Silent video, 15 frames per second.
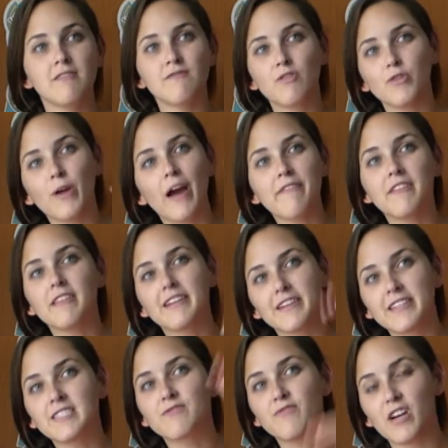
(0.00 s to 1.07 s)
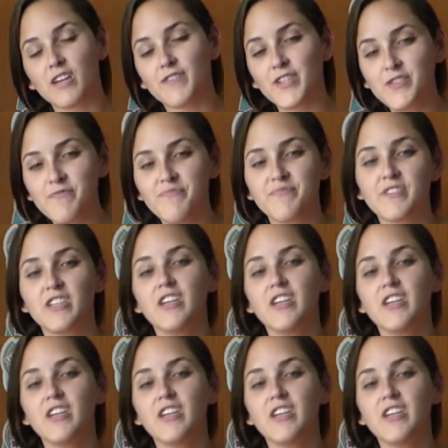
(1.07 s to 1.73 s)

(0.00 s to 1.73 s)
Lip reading: even though you have the lyrics in front of you.